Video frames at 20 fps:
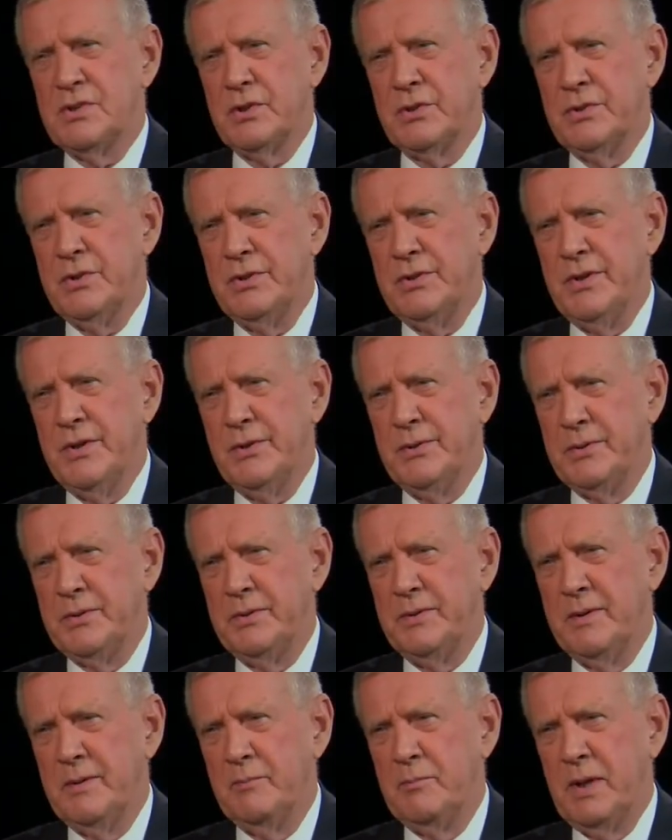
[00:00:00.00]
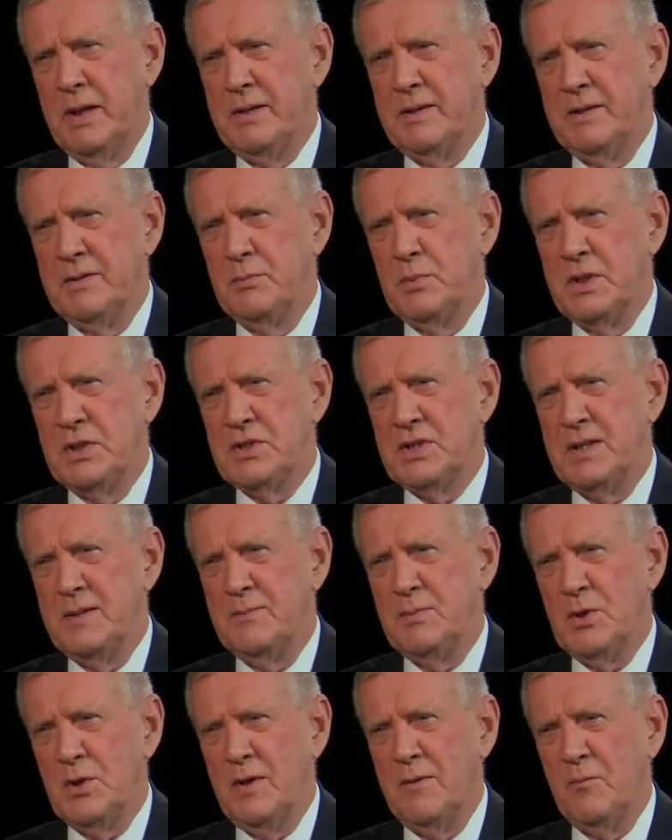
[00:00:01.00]
a good note, but we
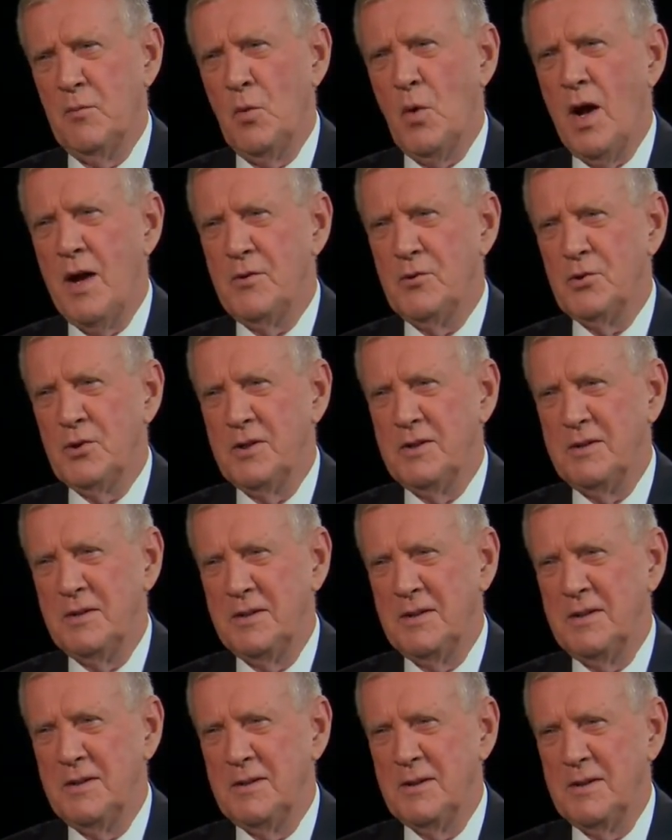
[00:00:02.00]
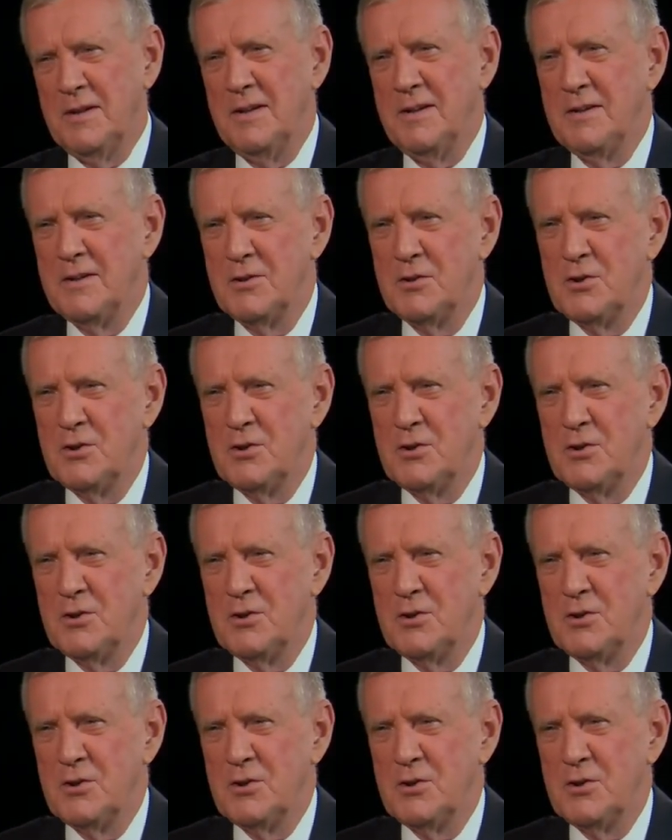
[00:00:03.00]
seem to have wandered in in the